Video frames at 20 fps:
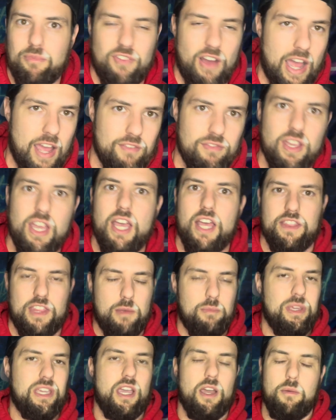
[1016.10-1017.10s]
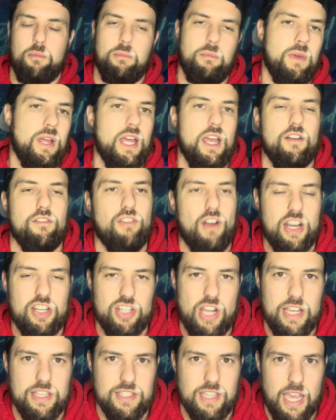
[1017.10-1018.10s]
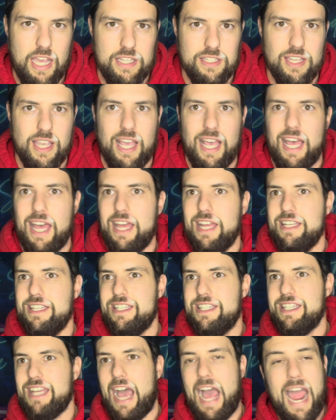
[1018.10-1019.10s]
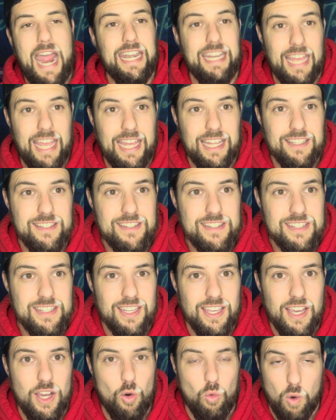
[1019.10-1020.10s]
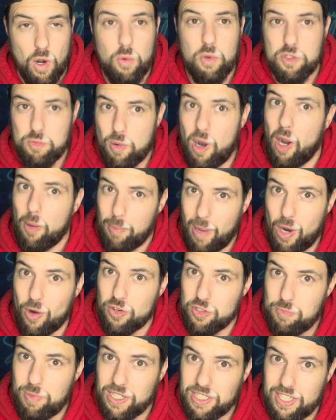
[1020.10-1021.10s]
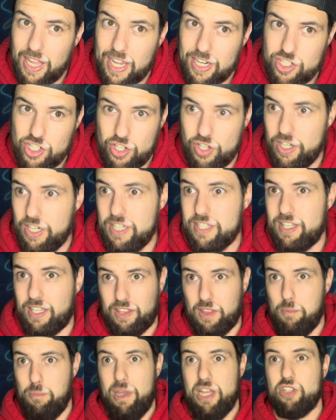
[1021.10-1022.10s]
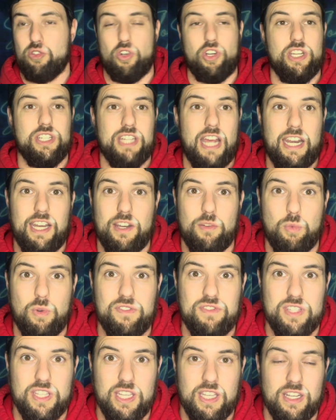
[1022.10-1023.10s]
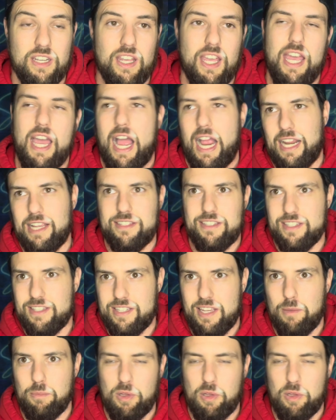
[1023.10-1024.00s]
5. They become franchise guys. Tight ends, where was Brock Bowers picked last year? And he's like the best rookie tight end we've seen, I guess, since Sam